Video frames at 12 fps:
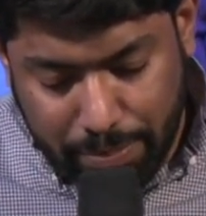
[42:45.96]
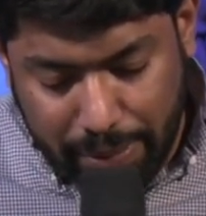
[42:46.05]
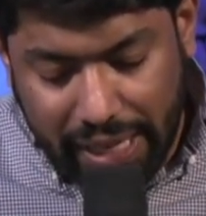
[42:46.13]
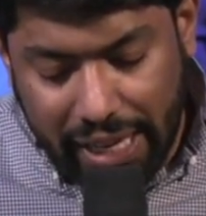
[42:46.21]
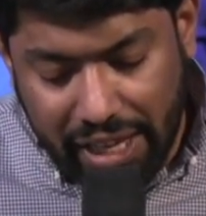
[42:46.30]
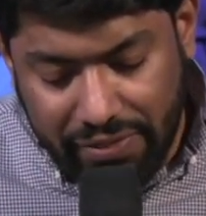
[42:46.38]

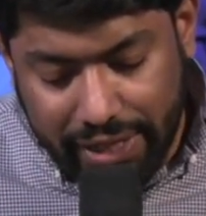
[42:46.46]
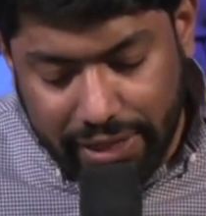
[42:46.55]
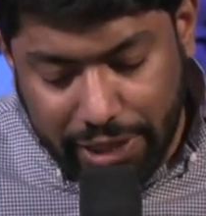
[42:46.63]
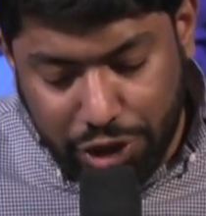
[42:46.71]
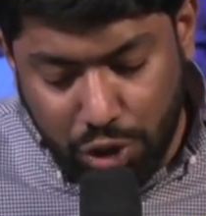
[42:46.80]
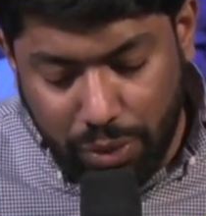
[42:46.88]
believing
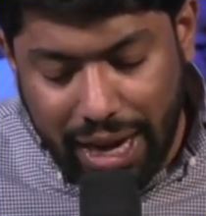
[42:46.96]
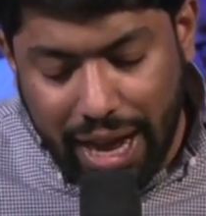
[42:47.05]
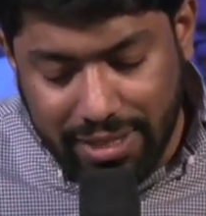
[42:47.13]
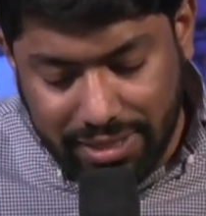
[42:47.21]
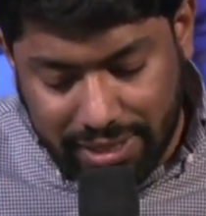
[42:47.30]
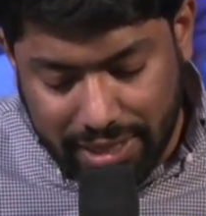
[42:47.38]
that you will
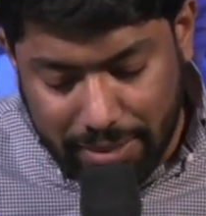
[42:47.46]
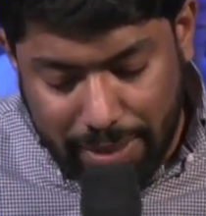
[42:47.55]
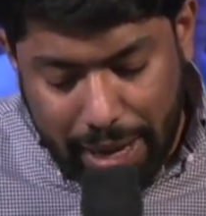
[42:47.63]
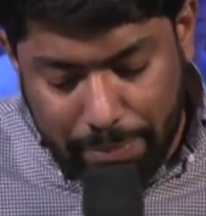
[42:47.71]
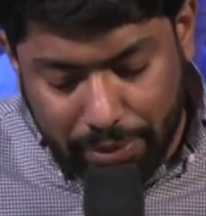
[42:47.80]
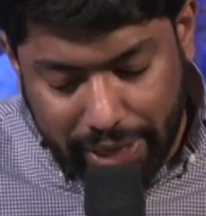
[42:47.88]
answer
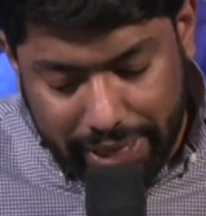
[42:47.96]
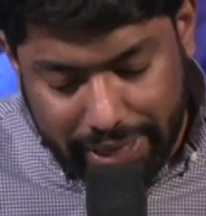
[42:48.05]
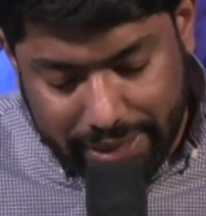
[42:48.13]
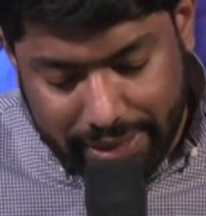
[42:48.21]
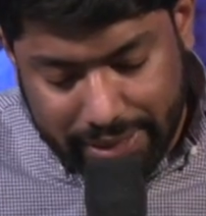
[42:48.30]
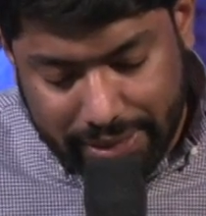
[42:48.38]
my
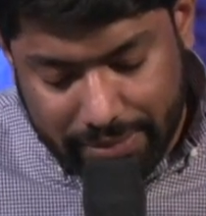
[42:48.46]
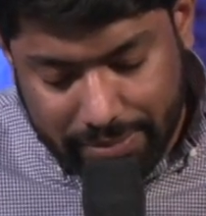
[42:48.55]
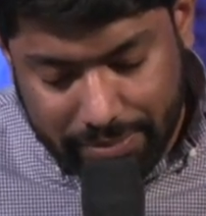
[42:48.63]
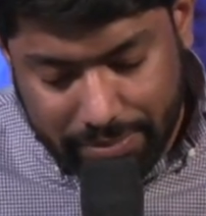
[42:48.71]
prayers